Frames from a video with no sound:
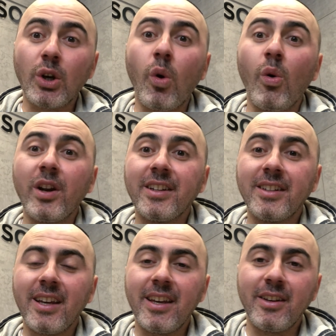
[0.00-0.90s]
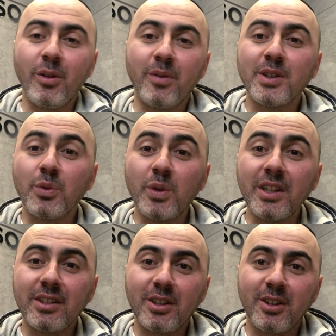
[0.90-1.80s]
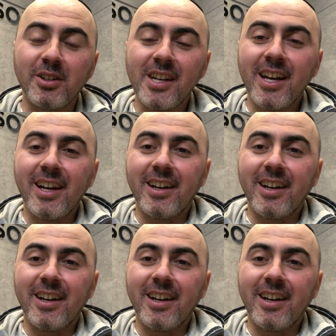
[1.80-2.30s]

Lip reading: holiday of the winter